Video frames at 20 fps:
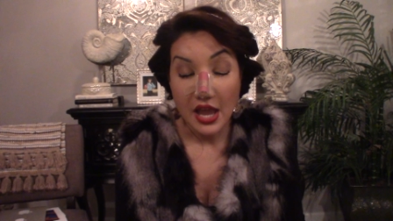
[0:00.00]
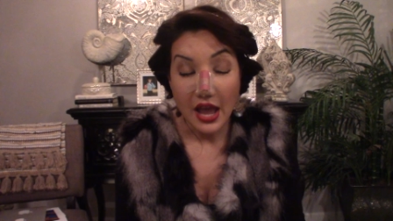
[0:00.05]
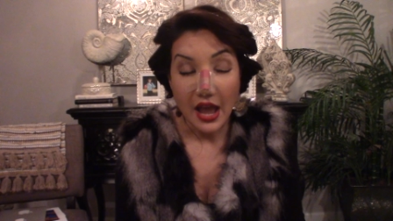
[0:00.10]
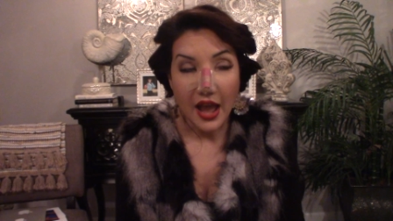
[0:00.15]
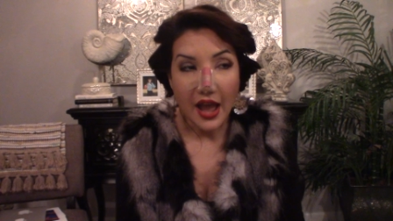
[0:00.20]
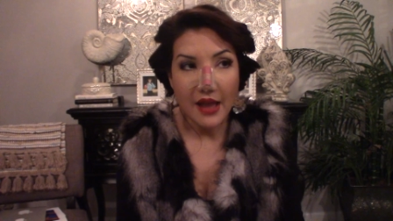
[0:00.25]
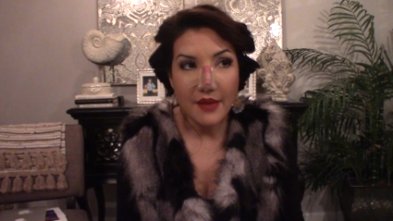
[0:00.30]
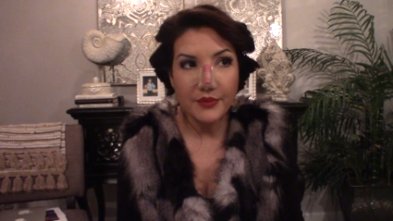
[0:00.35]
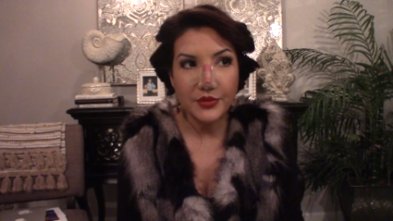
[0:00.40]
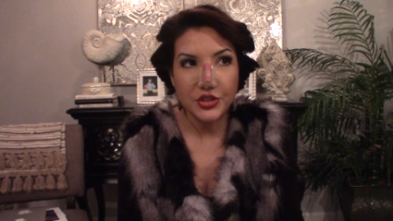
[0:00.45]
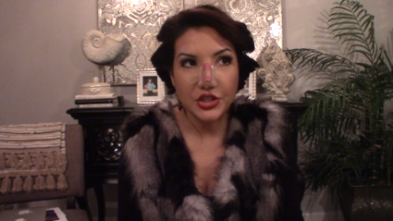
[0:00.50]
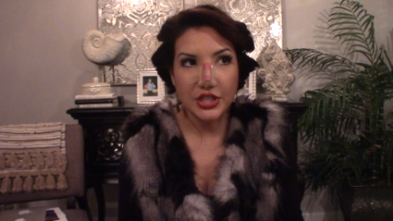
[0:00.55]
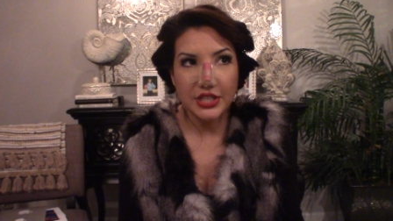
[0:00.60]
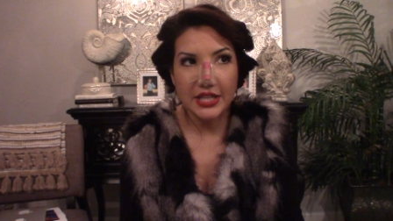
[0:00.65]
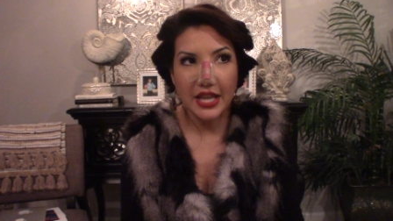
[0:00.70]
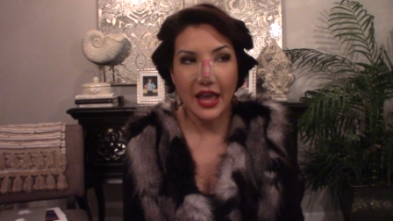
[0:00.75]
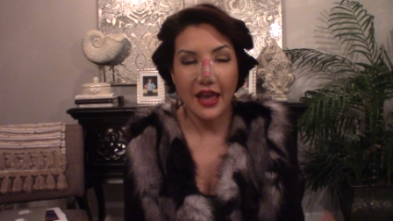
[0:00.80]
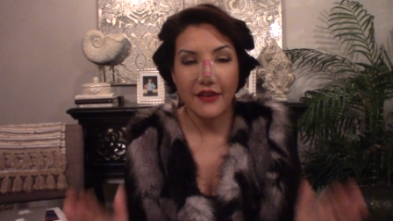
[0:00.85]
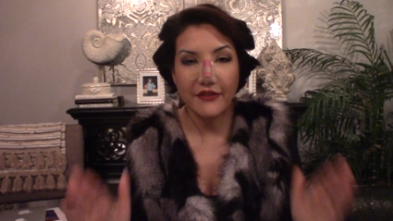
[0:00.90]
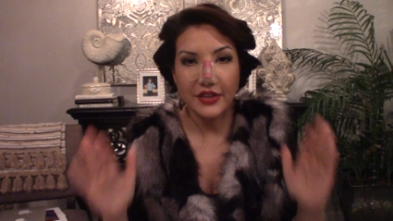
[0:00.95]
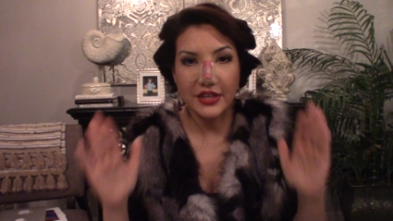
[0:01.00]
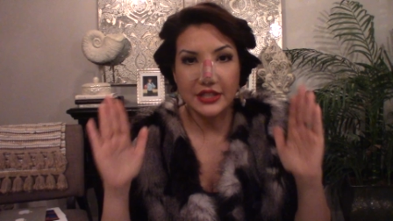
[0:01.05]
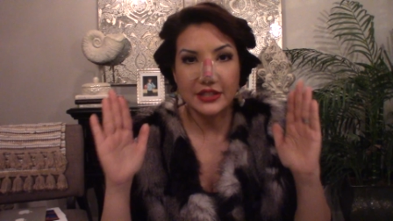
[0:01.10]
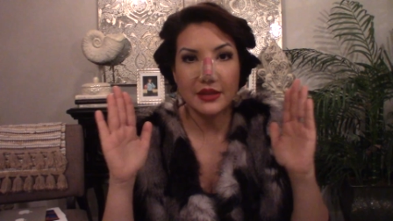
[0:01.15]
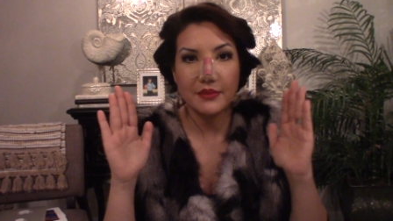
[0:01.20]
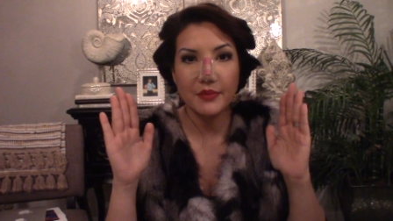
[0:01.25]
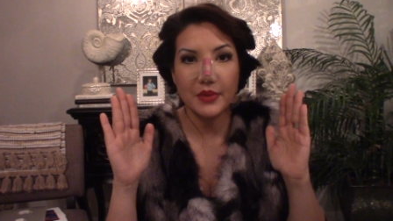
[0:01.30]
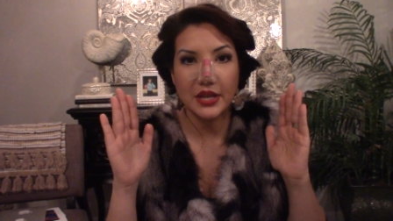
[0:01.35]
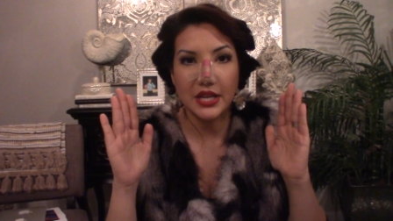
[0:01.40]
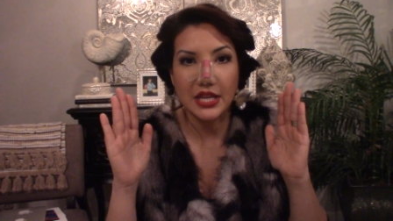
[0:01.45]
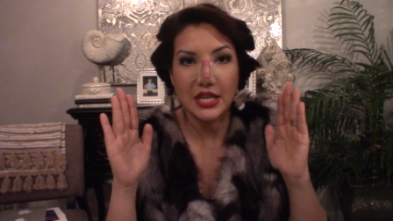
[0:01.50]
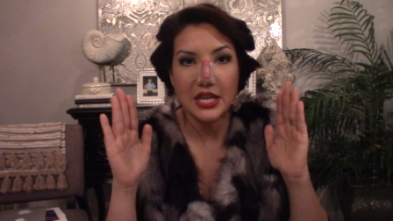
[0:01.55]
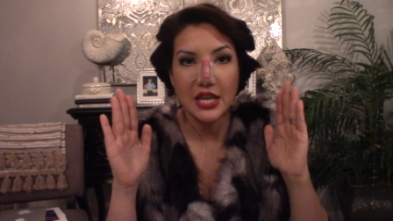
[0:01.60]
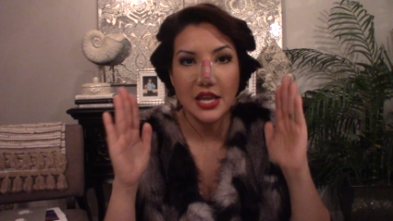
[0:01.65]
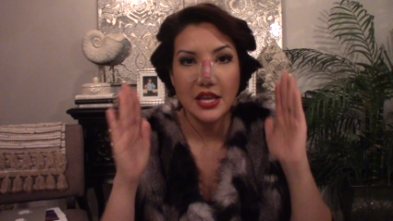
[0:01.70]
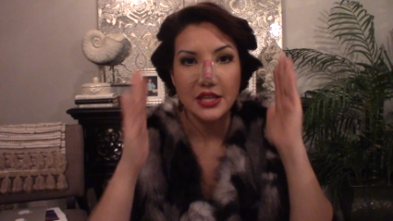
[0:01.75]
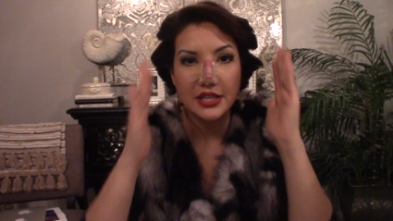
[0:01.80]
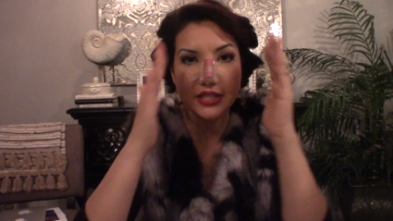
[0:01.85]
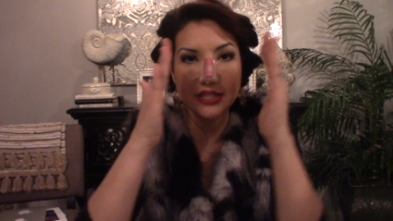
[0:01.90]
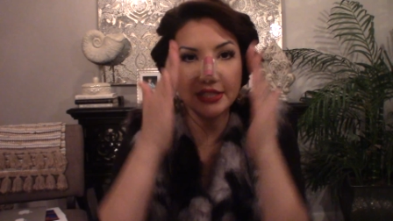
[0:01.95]
I'm just having somebody
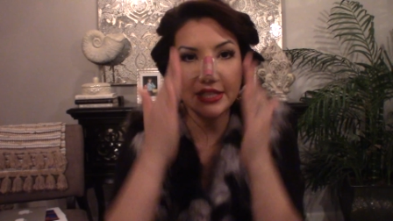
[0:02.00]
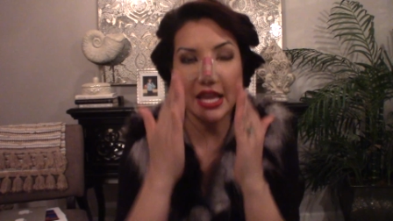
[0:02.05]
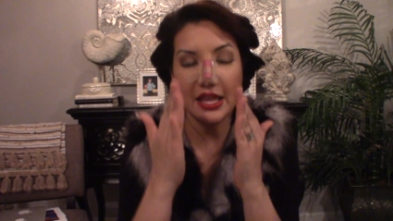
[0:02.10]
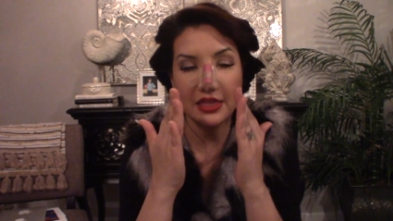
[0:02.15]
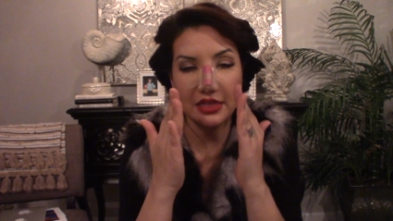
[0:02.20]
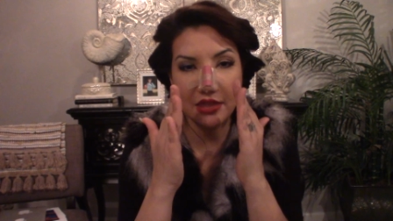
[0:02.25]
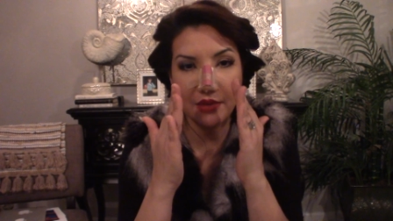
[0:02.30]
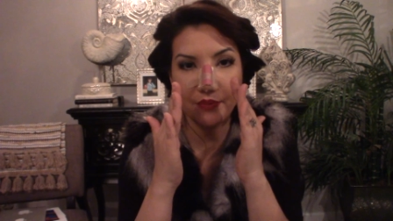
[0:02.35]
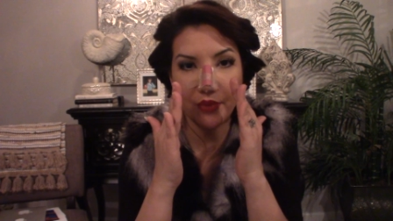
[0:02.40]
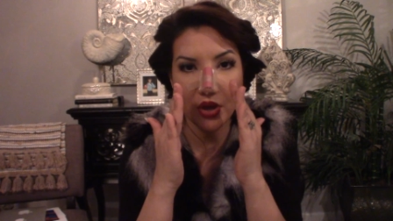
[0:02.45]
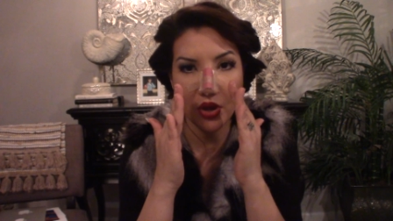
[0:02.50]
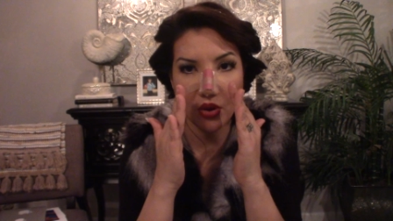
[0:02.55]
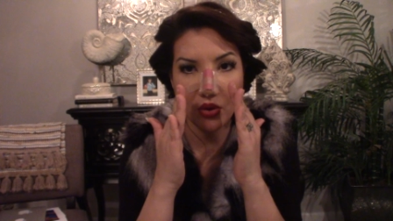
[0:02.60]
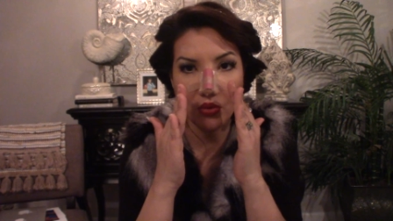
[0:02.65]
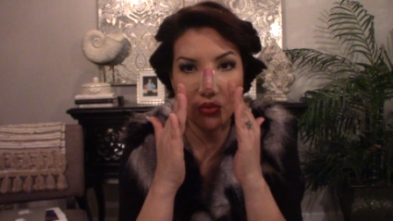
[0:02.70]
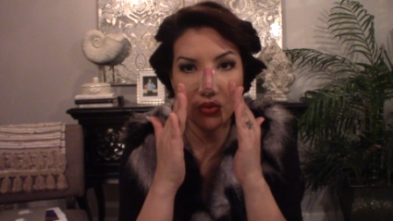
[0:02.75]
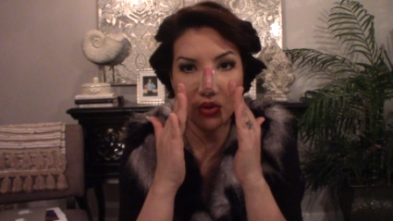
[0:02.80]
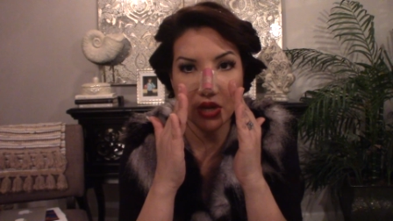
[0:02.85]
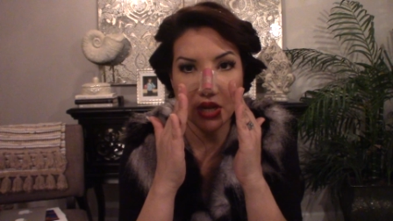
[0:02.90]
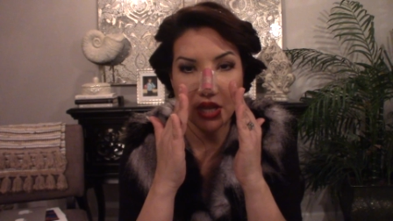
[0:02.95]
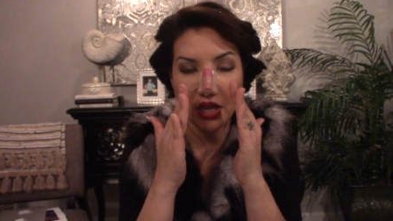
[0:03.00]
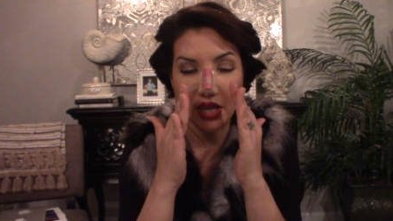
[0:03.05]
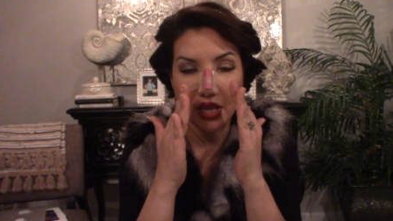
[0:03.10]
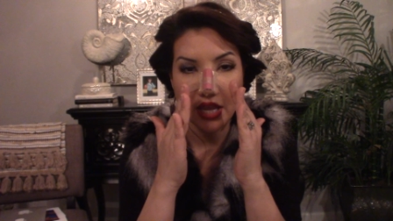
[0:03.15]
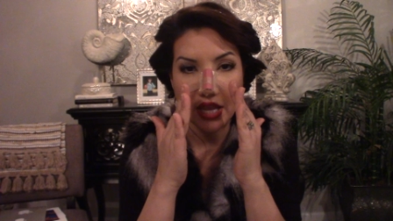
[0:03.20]
set the bone